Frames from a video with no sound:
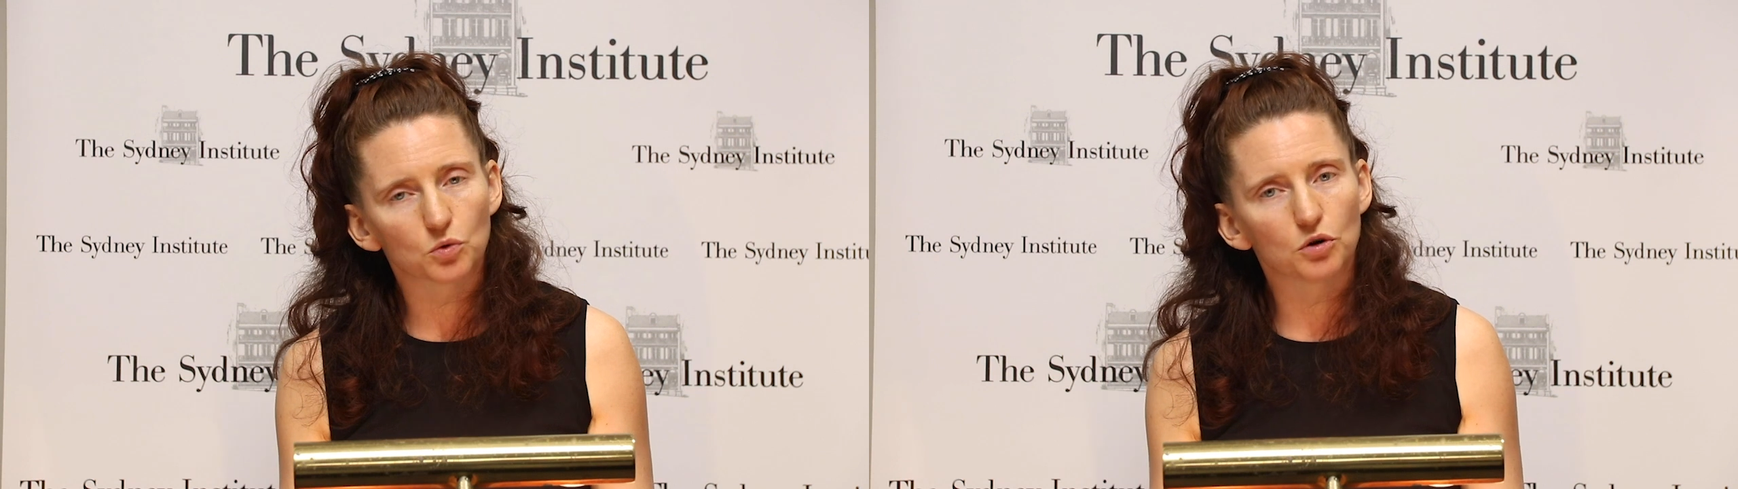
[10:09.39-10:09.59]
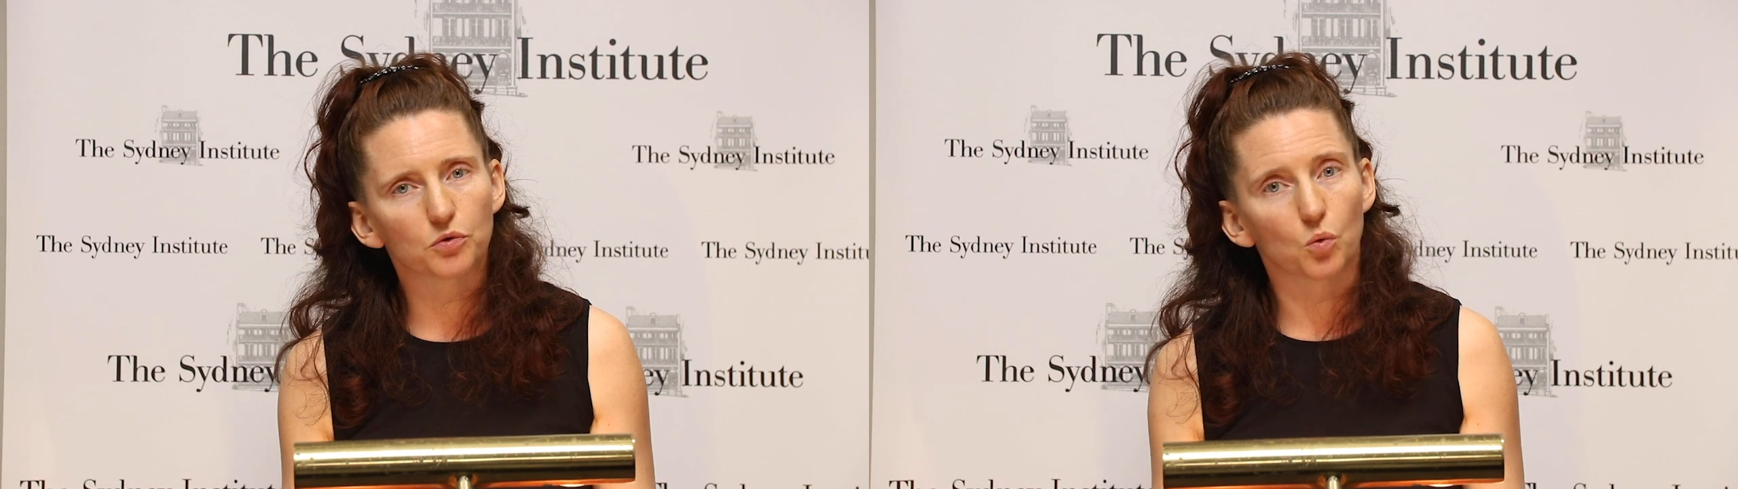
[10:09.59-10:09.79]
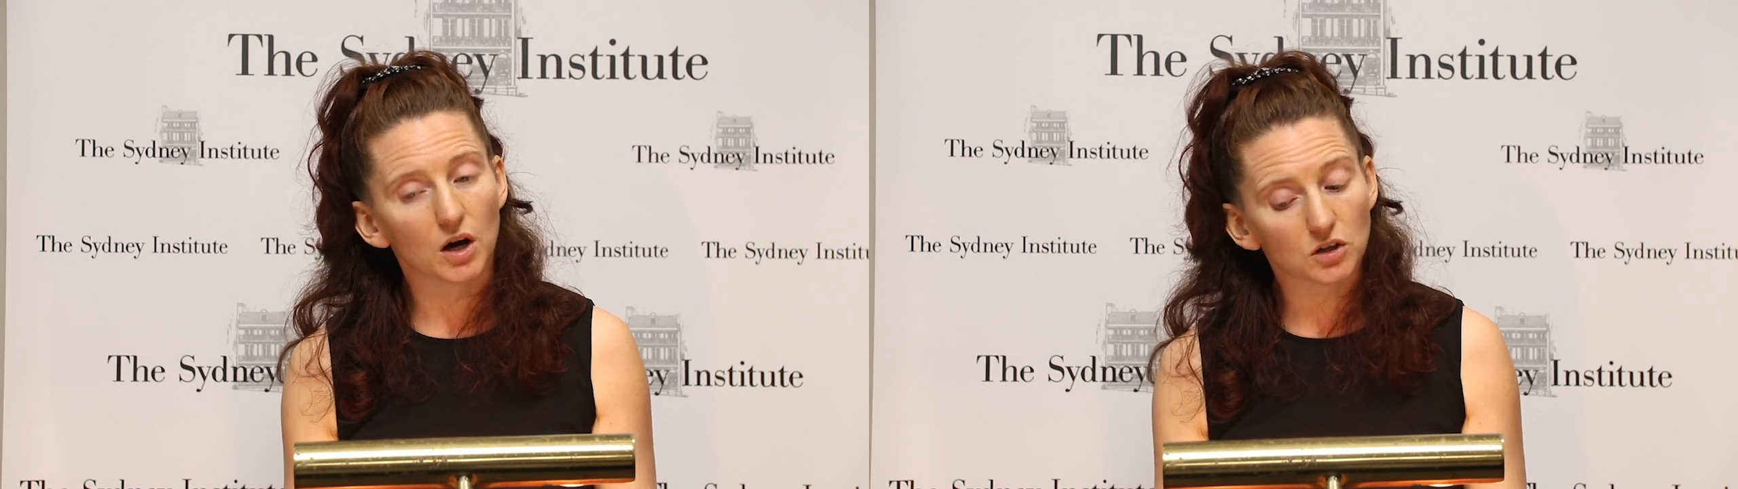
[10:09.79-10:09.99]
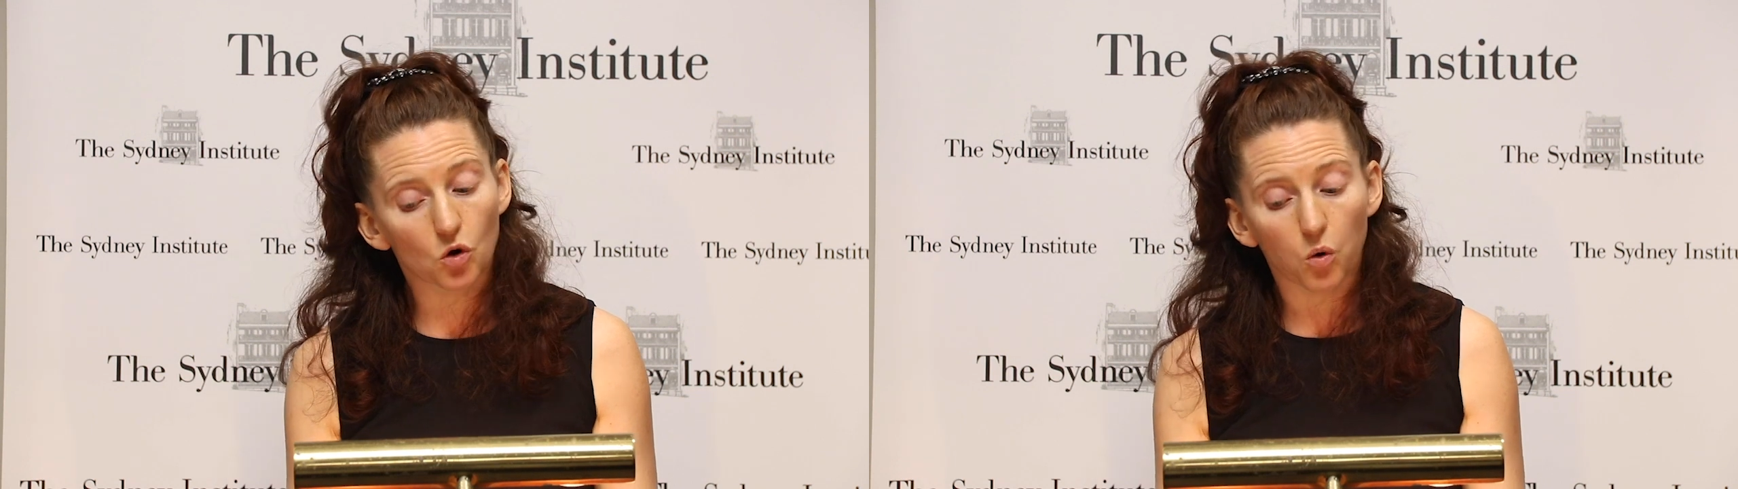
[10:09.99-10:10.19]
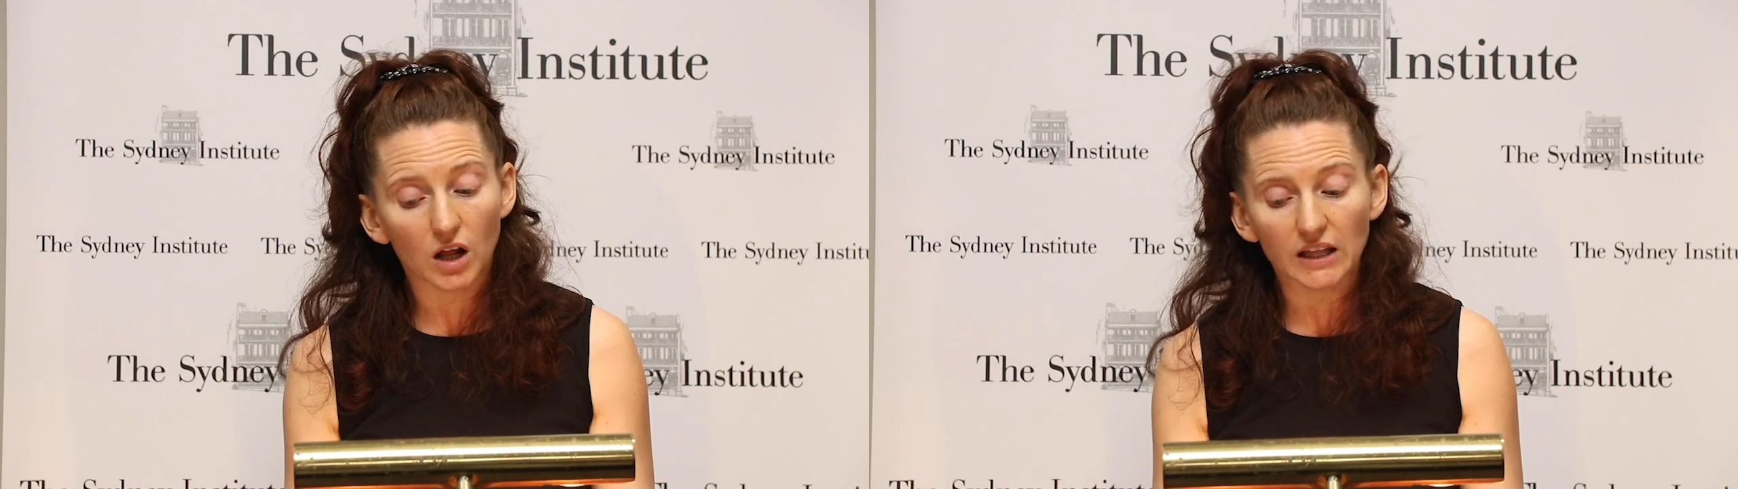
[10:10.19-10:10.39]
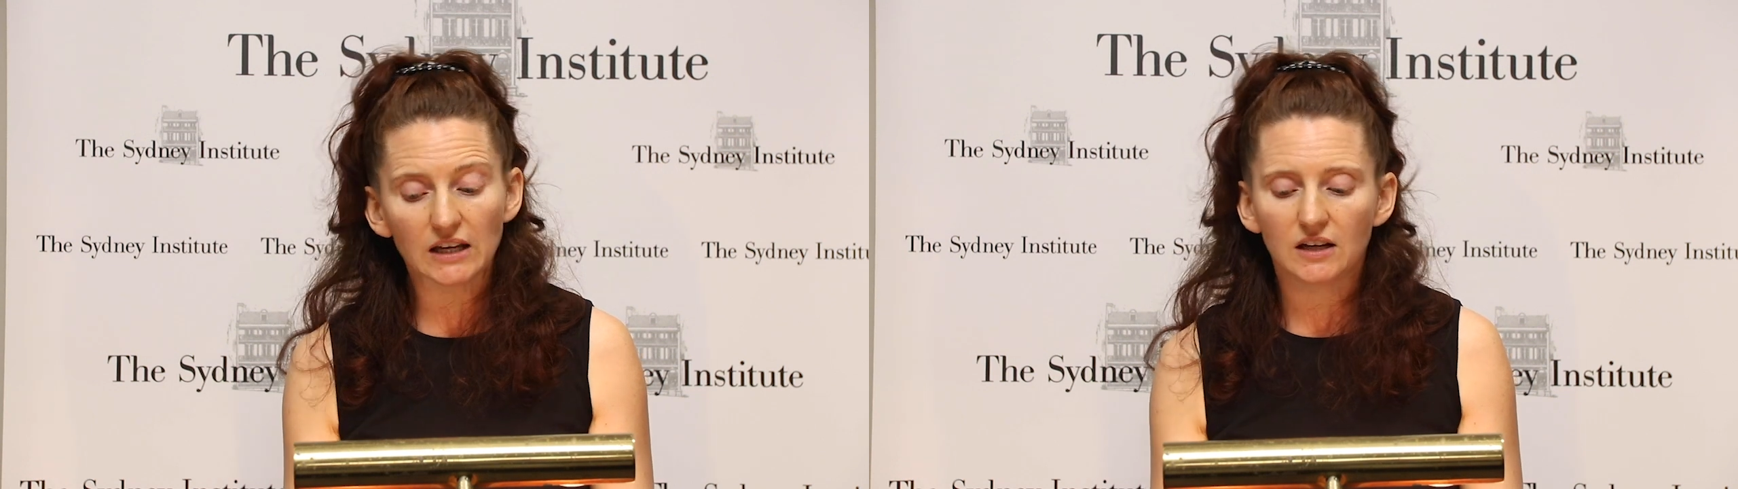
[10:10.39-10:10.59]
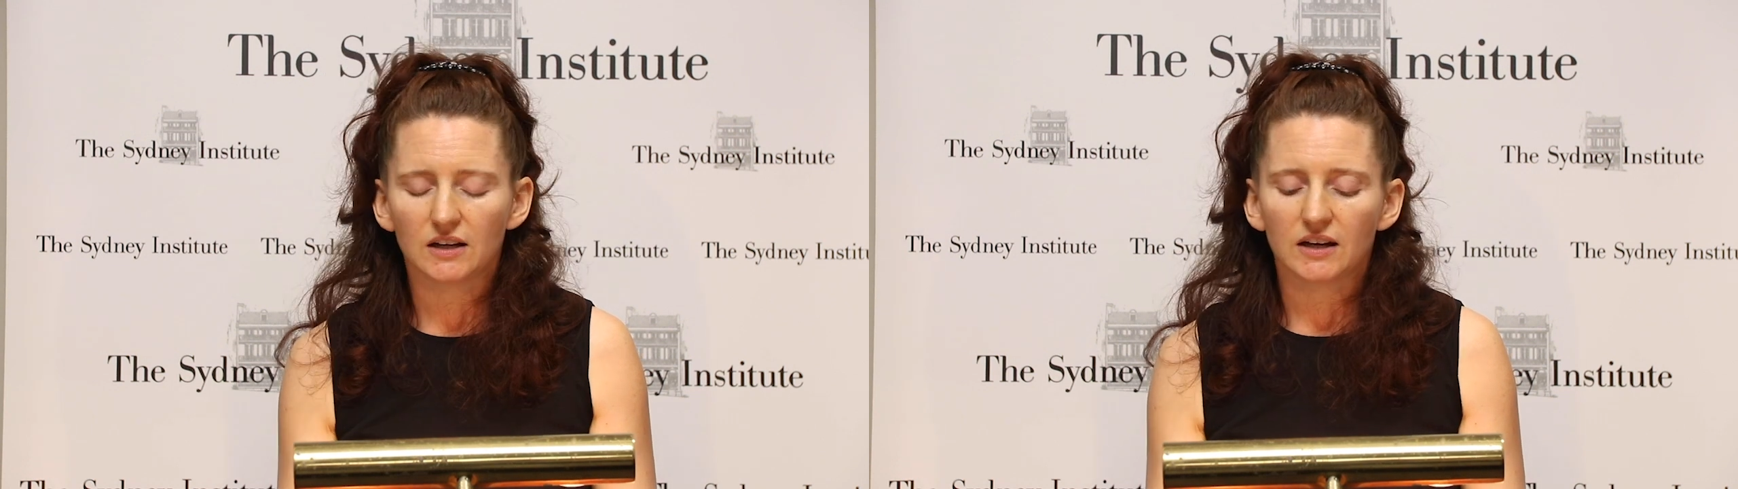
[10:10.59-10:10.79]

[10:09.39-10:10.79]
worth 1 QALY,